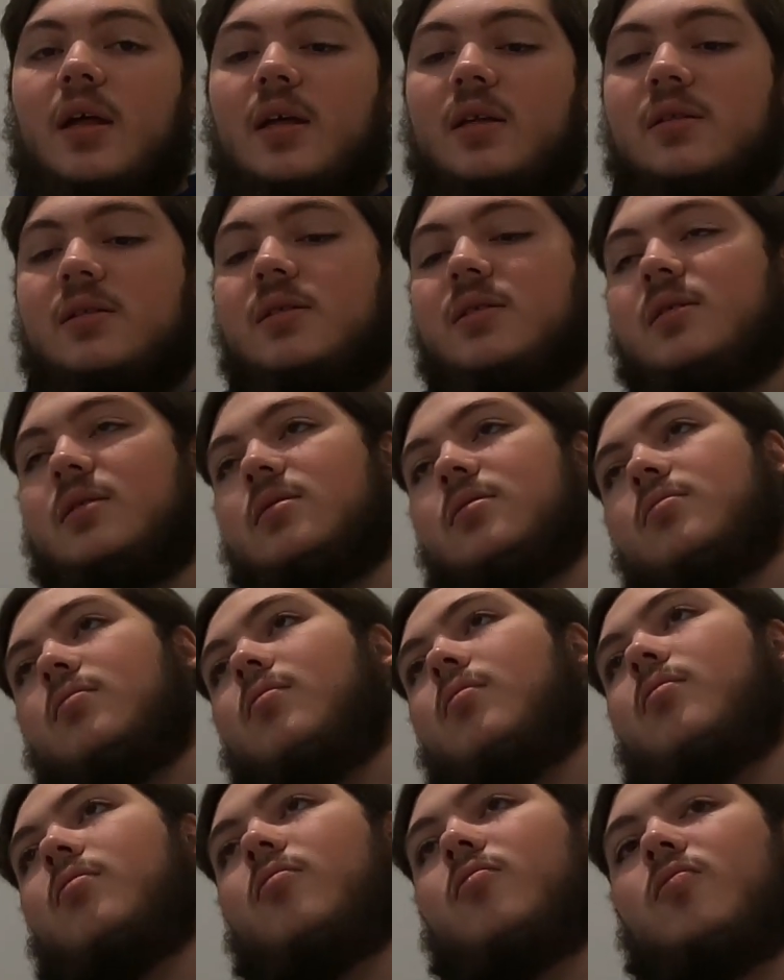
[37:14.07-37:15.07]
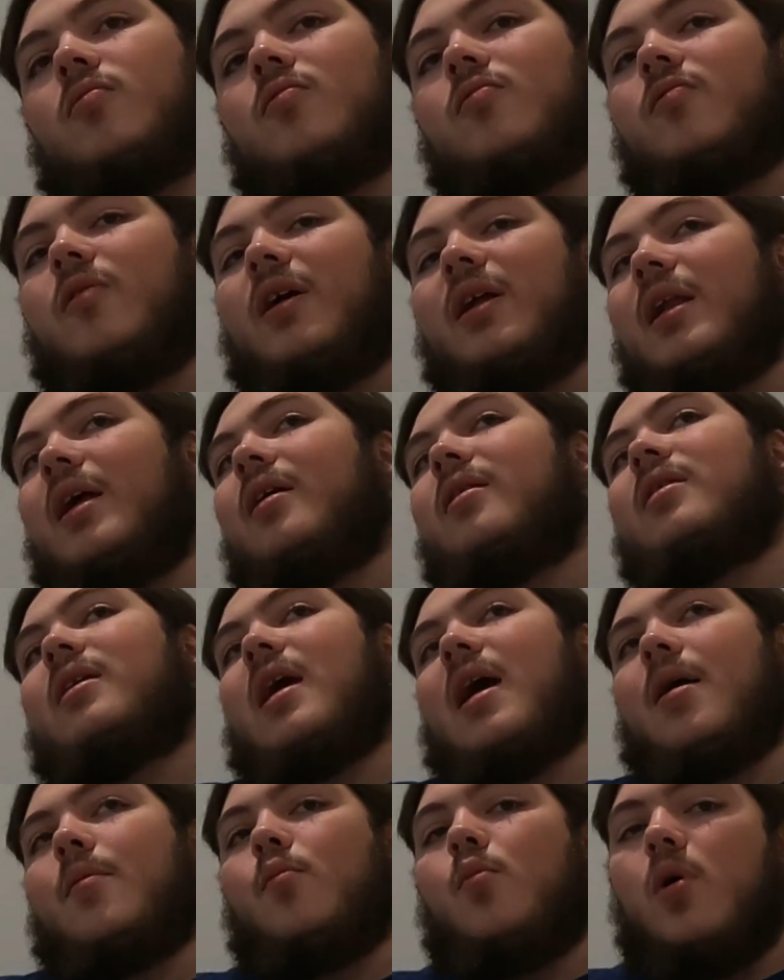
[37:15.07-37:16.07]
it's right now
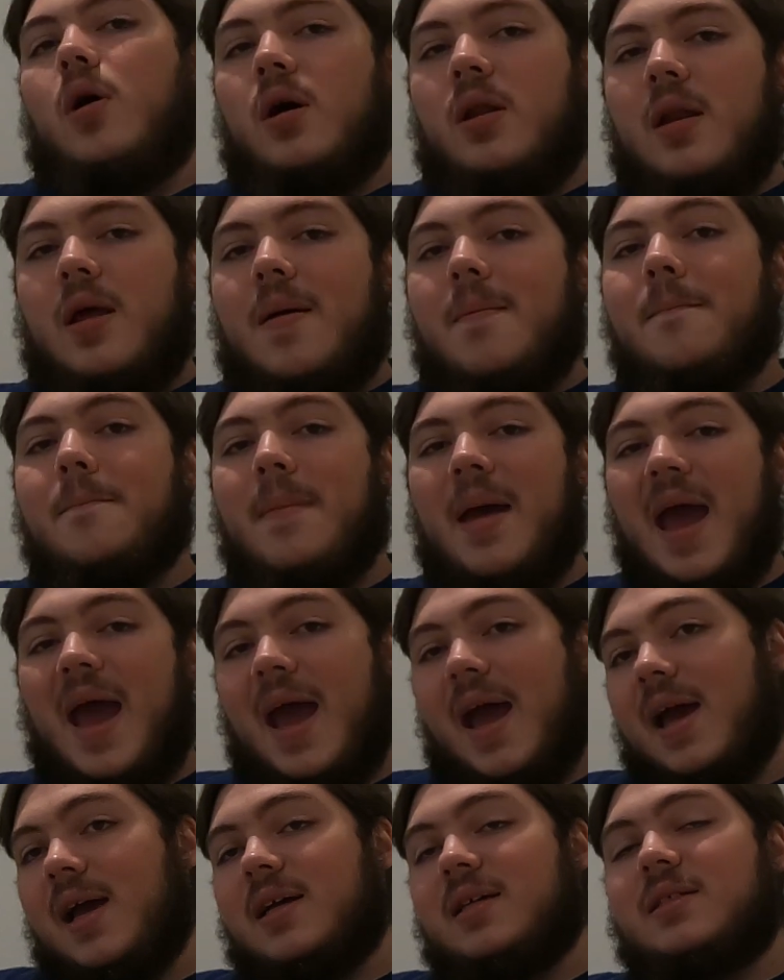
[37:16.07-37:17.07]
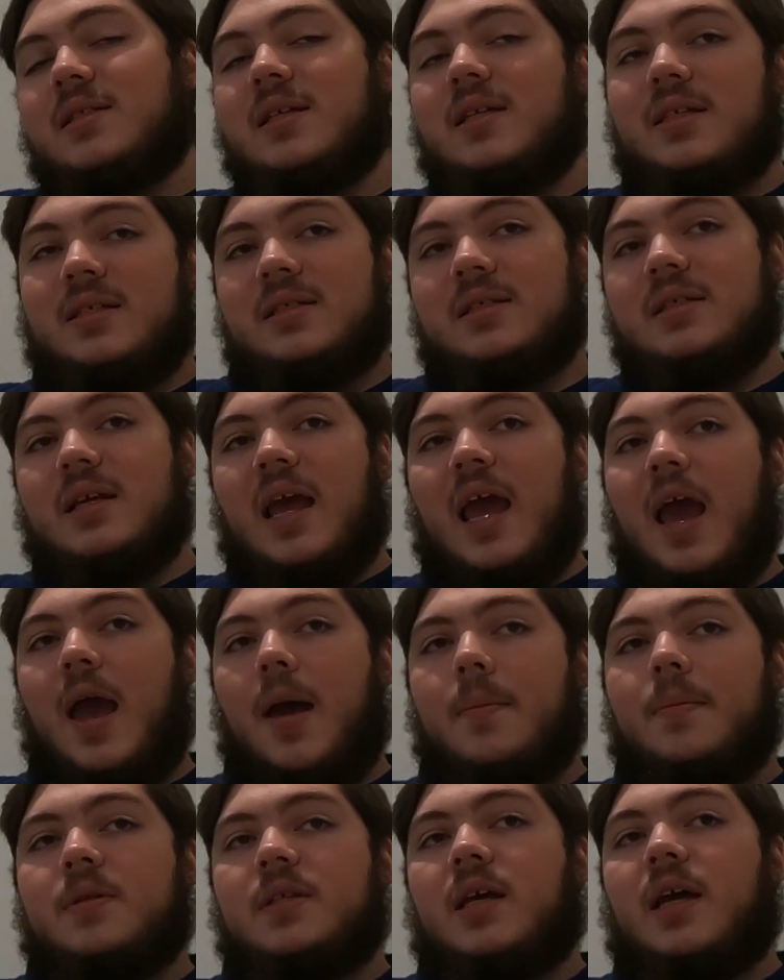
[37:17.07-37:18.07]
the M1 Max is
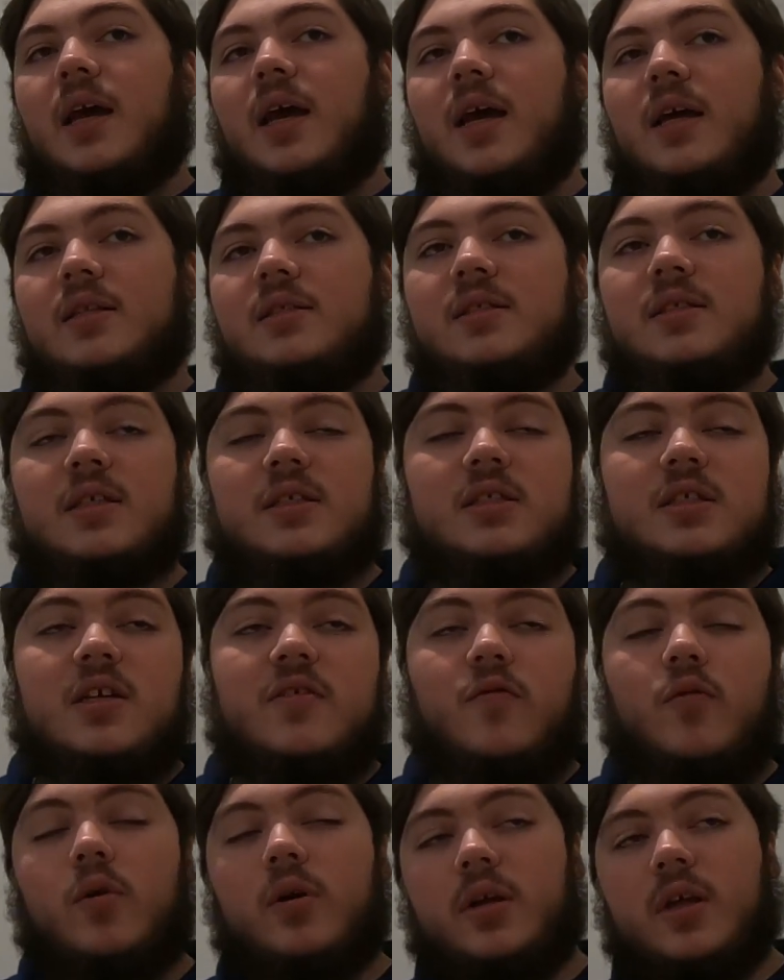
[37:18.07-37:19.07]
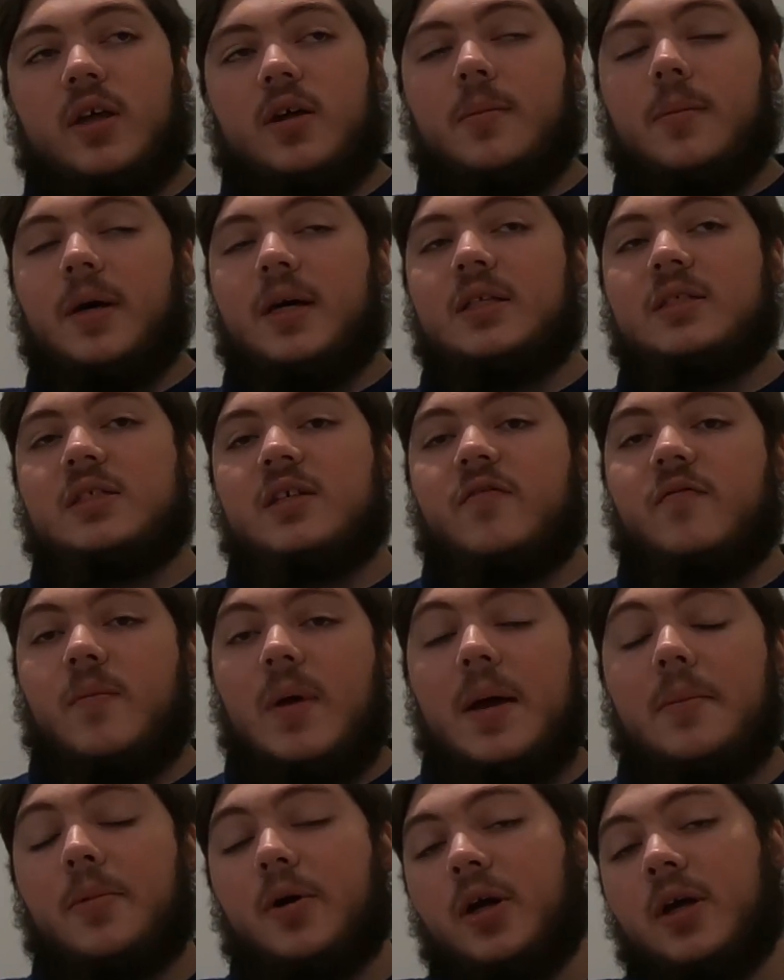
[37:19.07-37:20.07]
capped at 64 gigabytes of
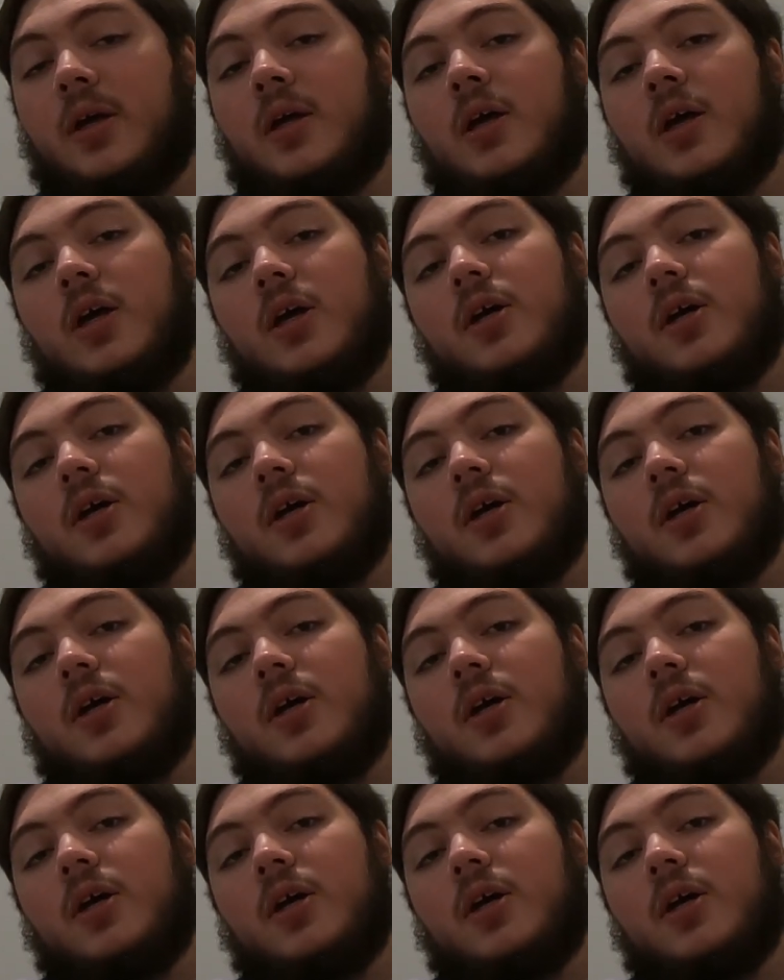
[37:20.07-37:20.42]
memory.